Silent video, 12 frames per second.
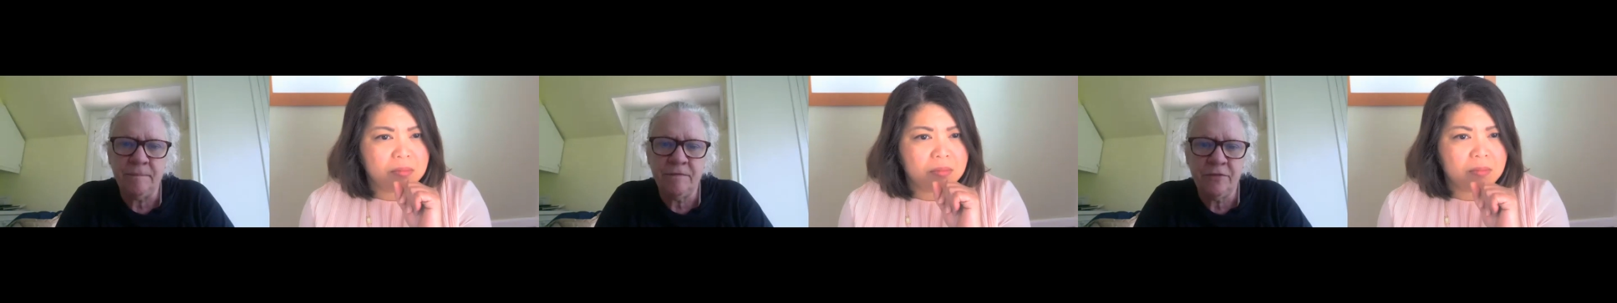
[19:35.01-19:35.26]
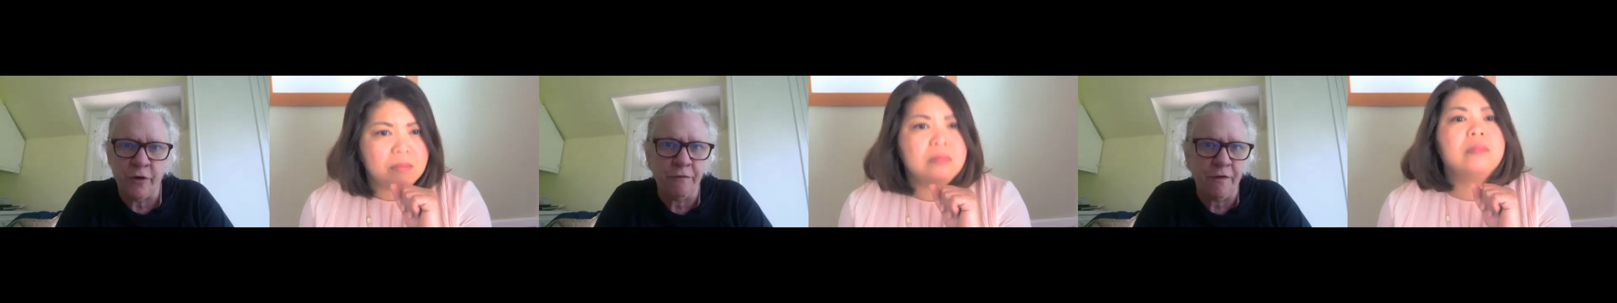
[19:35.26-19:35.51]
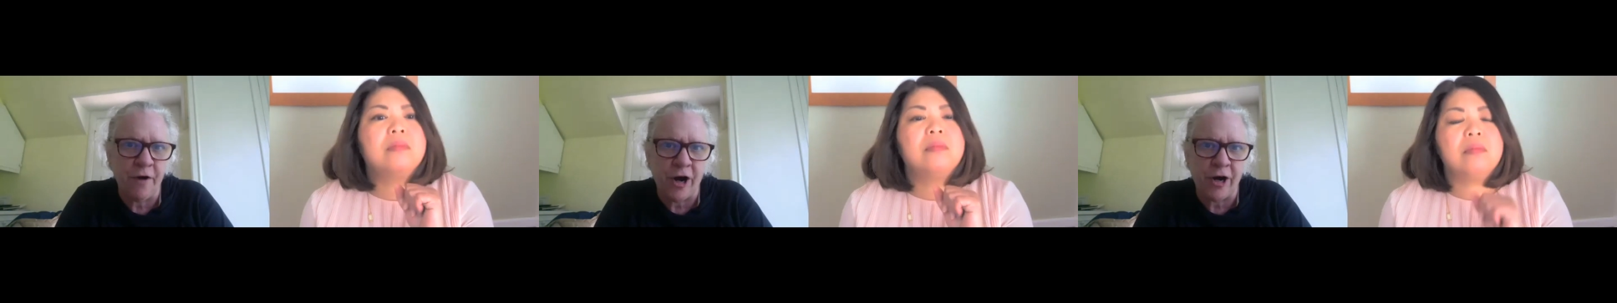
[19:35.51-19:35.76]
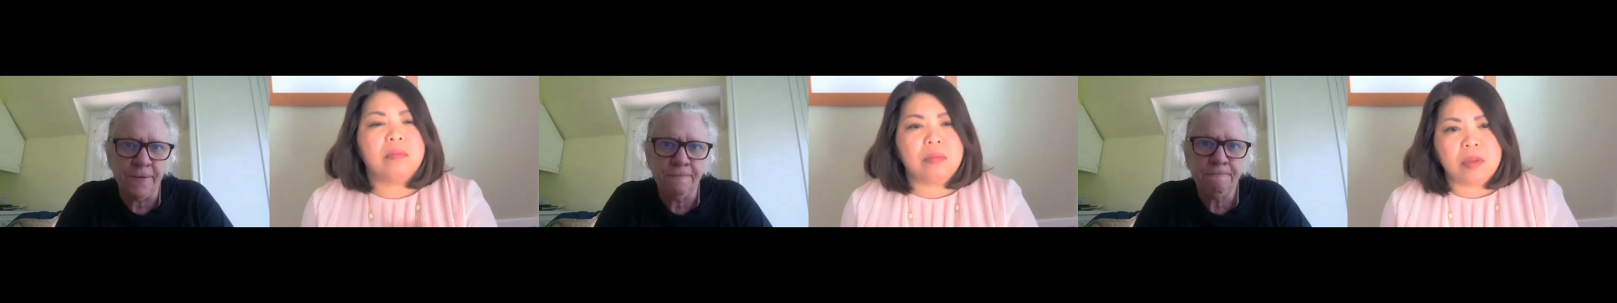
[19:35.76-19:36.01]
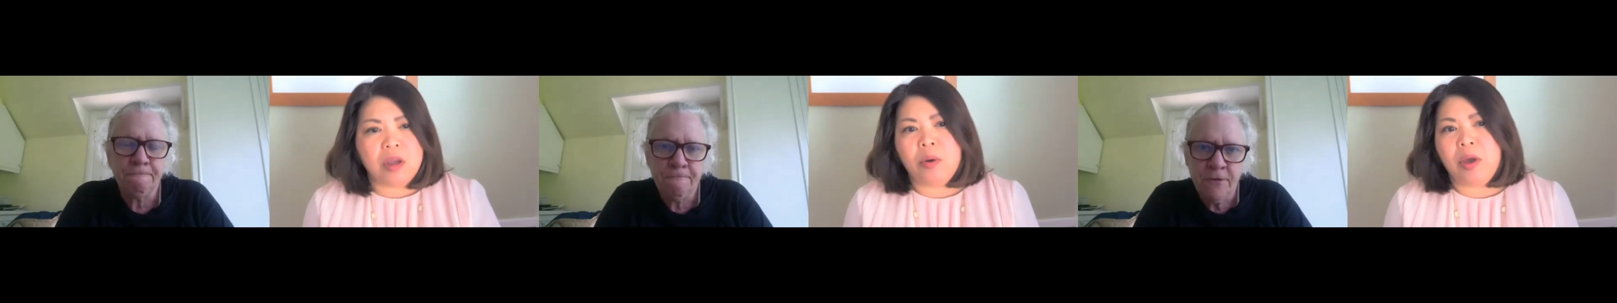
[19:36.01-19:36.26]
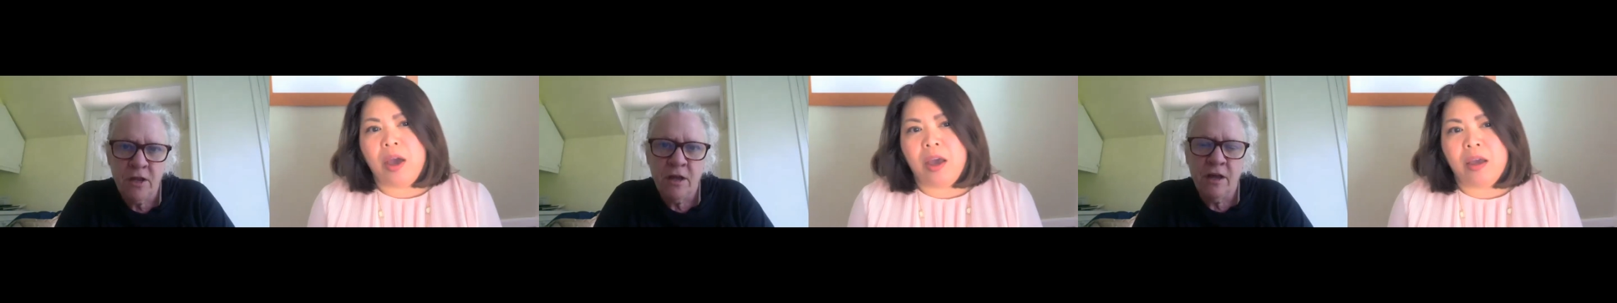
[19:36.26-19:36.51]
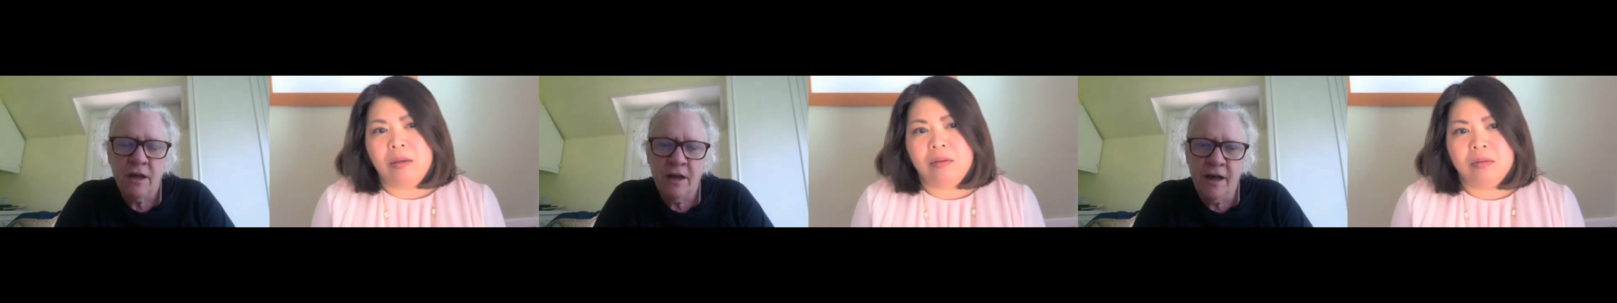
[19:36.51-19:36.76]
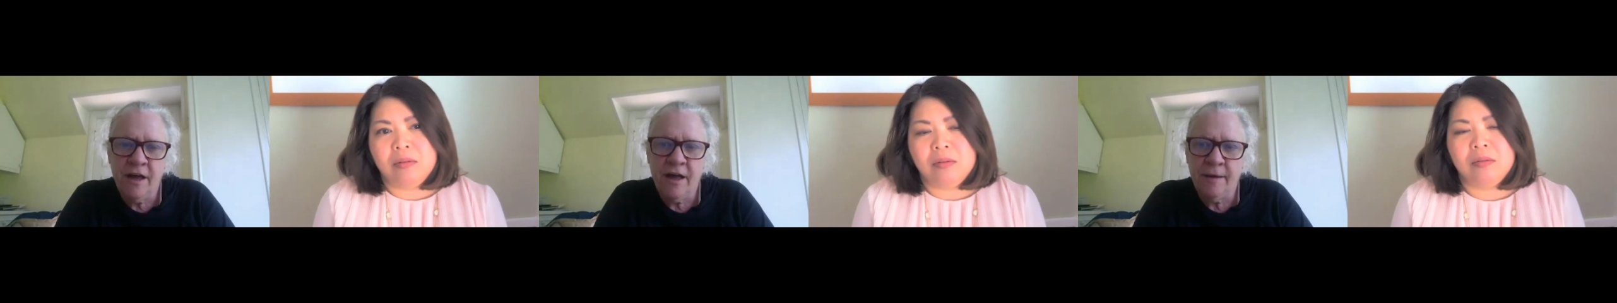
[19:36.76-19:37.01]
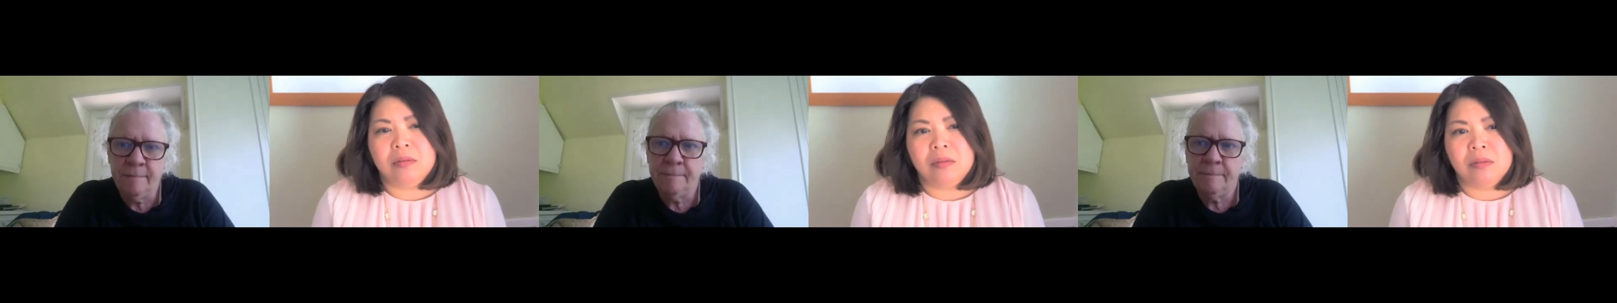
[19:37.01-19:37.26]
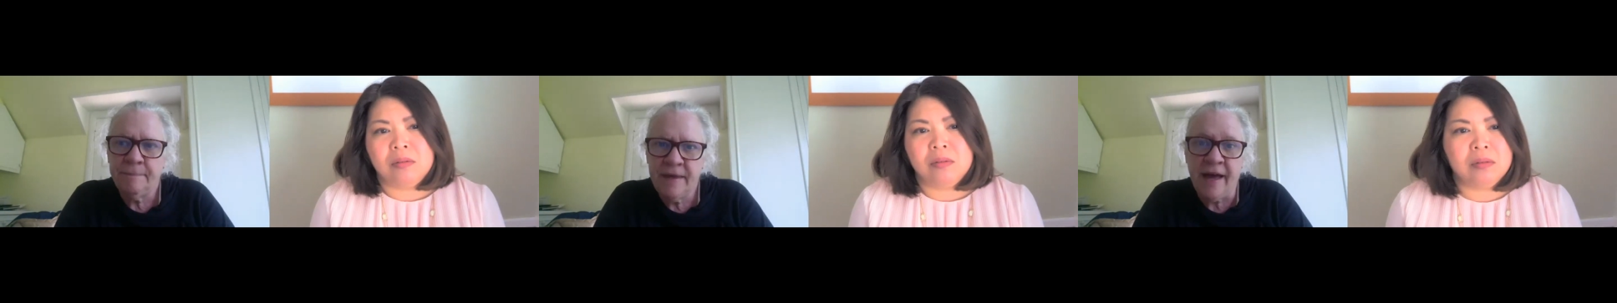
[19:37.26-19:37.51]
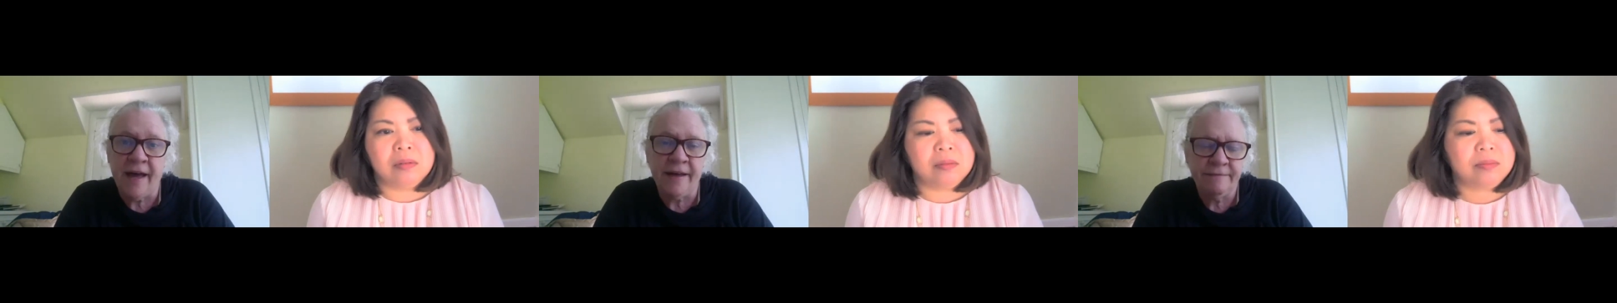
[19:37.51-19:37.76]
Speaker 1: so far. Okay. Um, yeah.